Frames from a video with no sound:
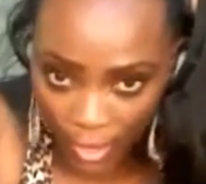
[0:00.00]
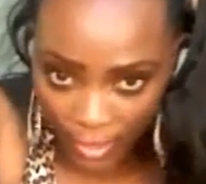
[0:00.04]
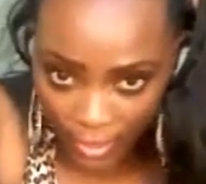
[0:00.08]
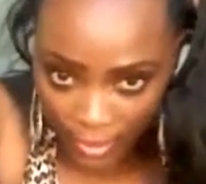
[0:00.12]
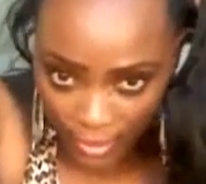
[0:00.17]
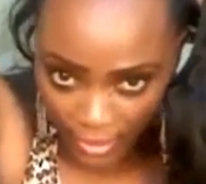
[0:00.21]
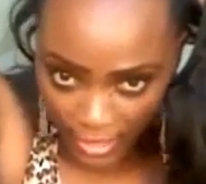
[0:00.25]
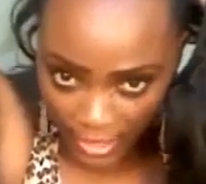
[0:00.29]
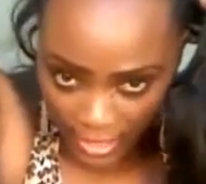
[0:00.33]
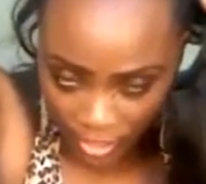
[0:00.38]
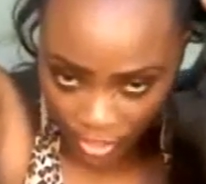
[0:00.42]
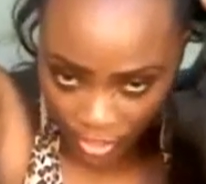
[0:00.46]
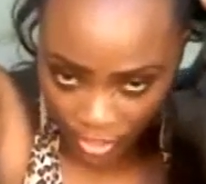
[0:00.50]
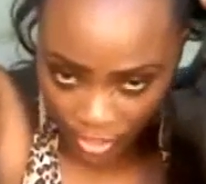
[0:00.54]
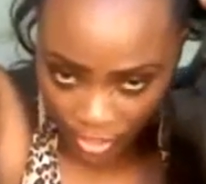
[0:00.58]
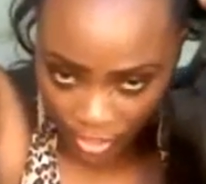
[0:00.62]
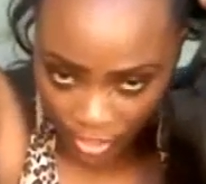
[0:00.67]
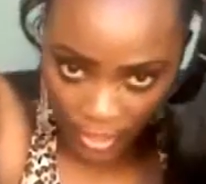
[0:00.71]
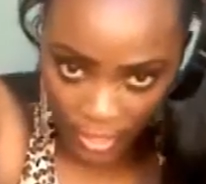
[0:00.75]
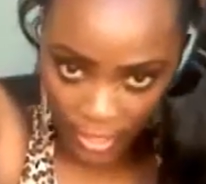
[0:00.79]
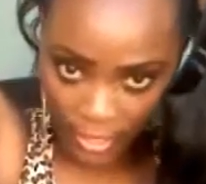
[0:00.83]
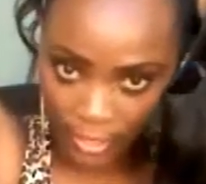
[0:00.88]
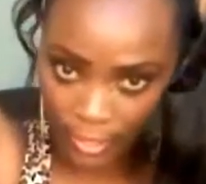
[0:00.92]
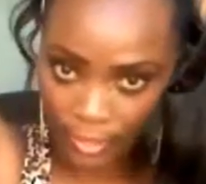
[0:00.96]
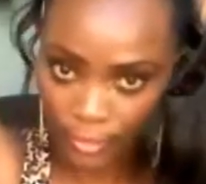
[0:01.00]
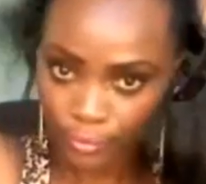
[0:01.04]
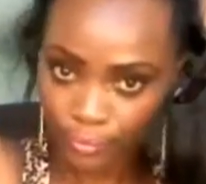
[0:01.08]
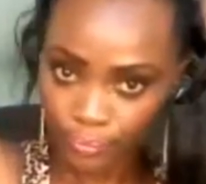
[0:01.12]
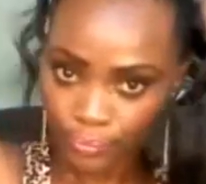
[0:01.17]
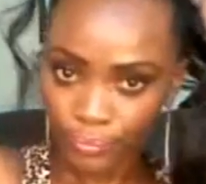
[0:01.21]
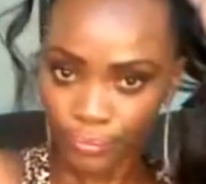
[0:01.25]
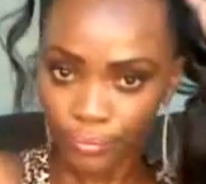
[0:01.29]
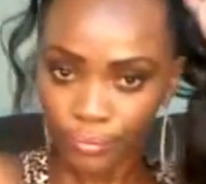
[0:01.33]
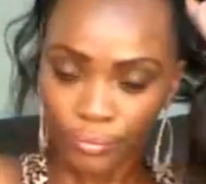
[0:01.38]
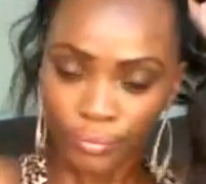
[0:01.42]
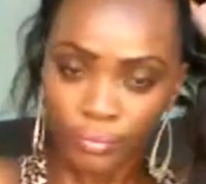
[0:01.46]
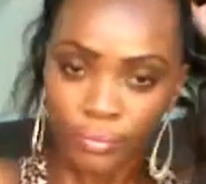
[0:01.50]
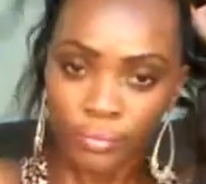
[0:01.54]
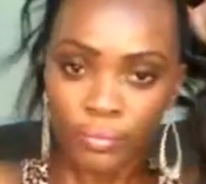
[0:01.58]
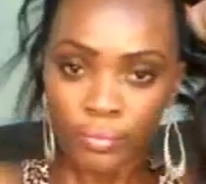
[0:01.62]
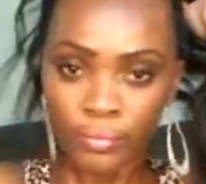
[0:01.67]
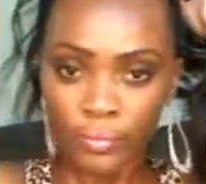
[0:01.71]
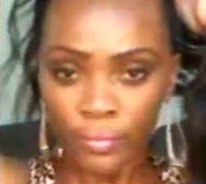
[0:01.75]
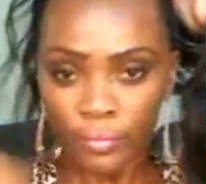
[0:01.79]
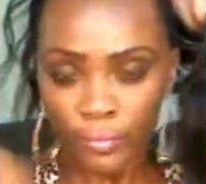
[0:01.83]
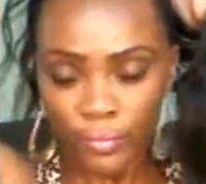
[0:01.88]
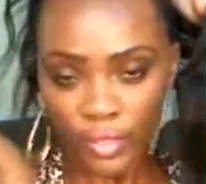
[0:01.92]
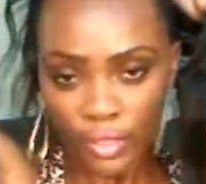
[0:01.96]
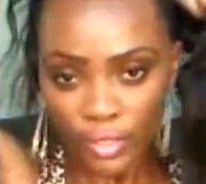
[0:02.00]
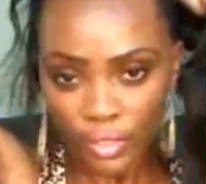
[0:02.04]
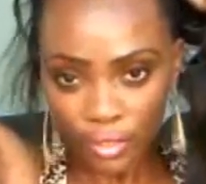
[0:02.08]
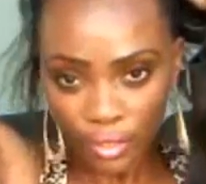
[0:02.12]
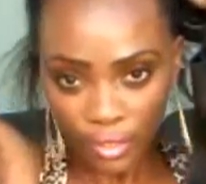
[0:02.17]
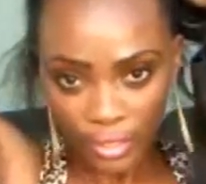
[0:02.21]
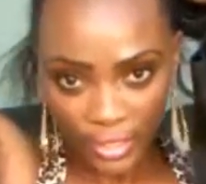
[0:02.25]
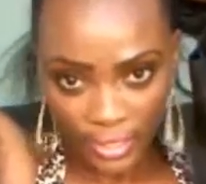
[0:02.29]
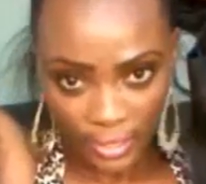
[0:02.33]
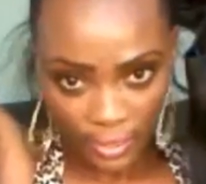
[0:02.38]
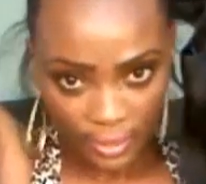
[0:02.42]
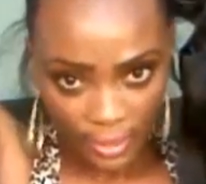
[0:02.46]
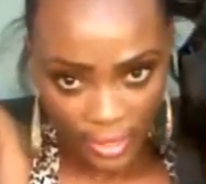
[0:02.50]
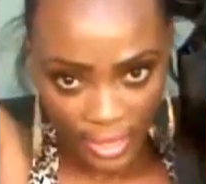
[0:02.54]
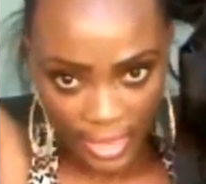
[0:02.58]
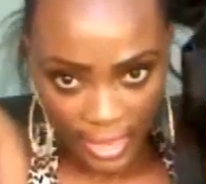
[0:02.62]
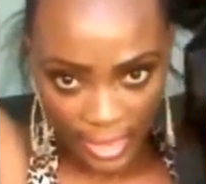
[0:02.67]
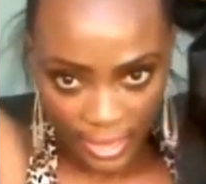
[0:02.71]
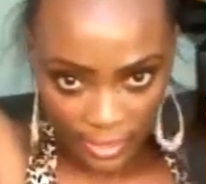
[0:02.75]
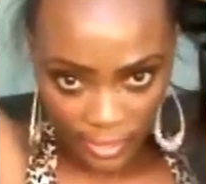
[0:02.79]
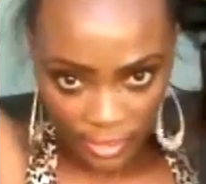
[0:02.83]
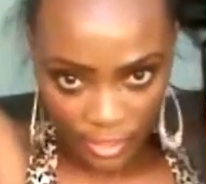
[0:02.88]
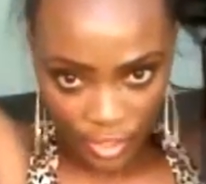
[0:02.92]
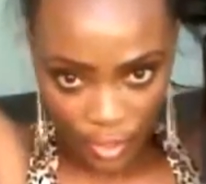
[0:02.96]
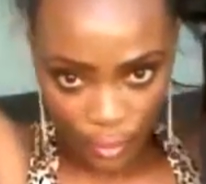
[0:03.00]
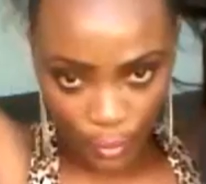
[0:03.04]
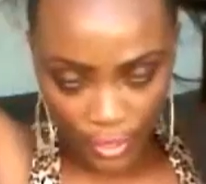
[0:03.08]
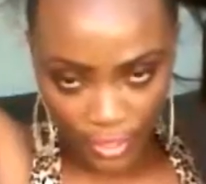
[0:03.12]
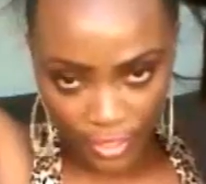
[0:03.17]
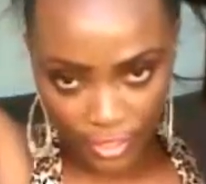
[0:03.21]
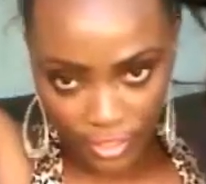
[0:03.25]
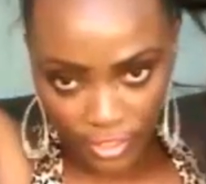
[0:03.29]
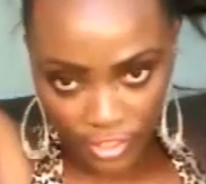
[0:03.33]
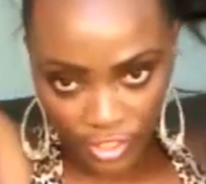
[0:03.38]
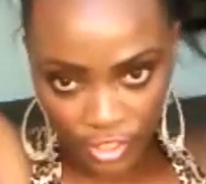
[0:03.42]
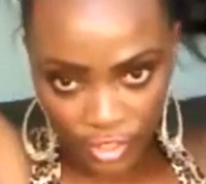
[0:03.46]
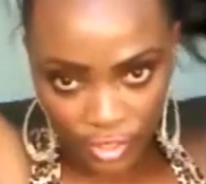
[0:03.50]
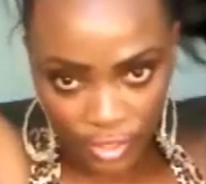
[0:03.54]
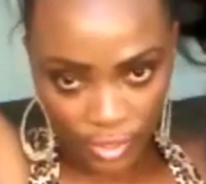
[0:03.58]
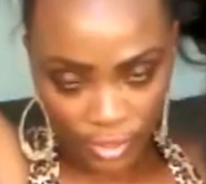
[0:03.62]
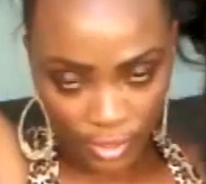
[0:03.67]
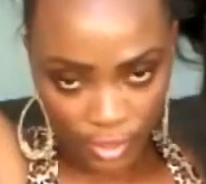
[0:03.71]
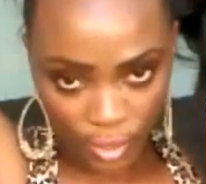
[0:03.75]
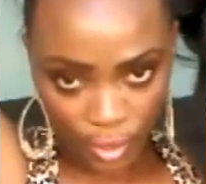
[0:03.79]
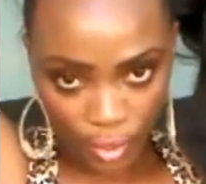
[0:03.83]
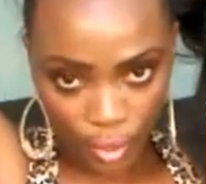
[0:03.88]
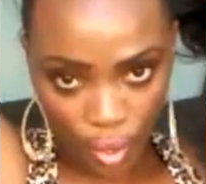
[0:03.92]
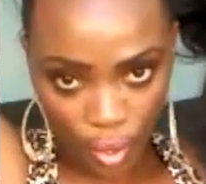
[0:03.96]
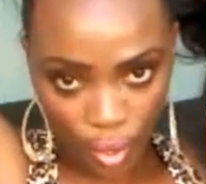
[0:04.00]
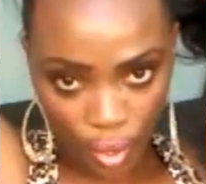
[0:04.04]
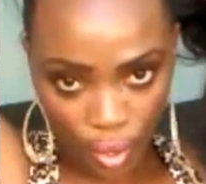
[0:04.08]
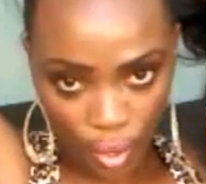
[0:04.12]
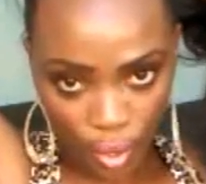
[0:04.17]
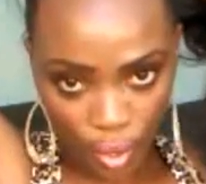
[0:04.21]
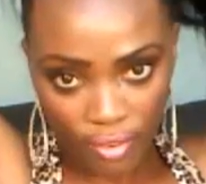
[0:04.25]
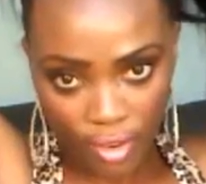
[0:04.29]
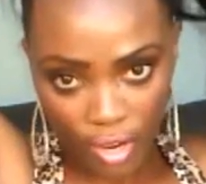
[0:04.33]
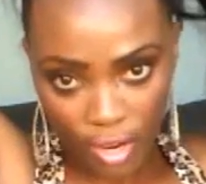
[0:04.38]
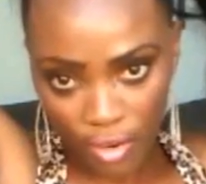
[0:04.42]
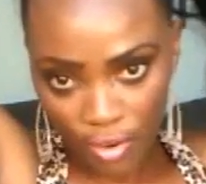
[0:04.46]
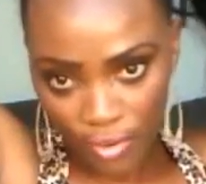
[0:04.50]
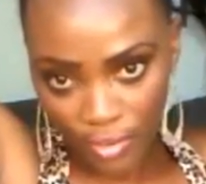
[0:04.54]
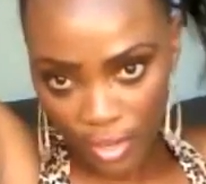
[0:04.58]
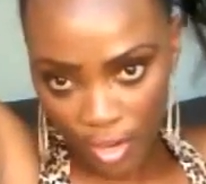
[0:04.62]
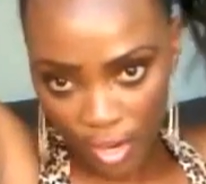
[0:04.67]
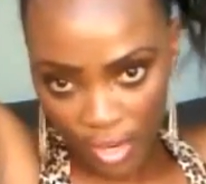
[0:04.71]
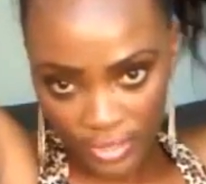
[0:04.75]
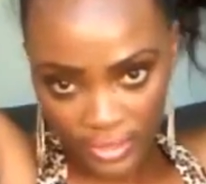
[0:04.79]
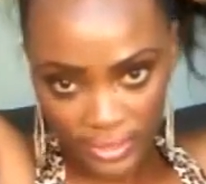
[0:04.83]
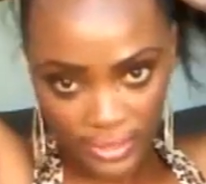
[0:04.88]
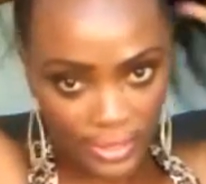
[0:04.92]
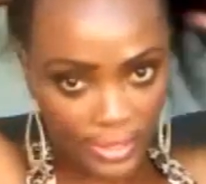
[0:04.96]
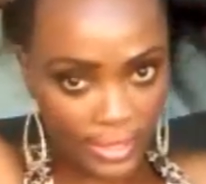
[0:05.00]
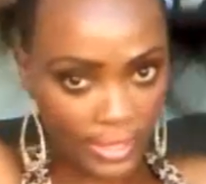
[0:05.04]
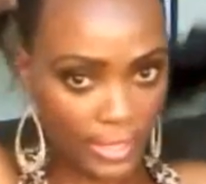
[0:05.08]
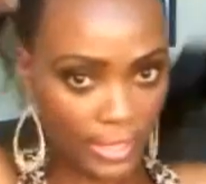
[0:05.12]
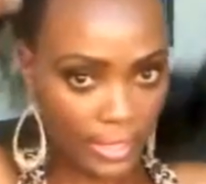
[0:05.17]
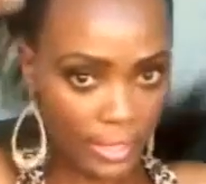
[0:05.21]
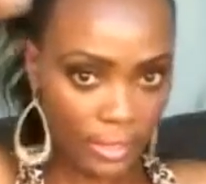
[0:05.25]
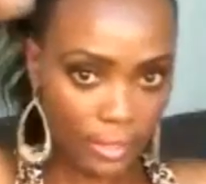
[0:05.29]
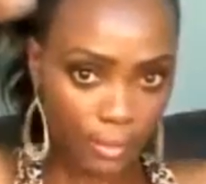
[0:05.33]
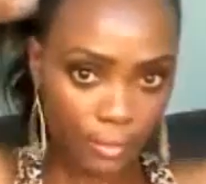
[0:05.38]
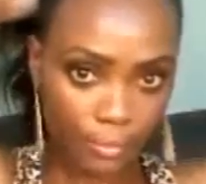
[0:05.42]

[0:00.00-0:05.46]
natural hair. So like that. So we're gonna just go around until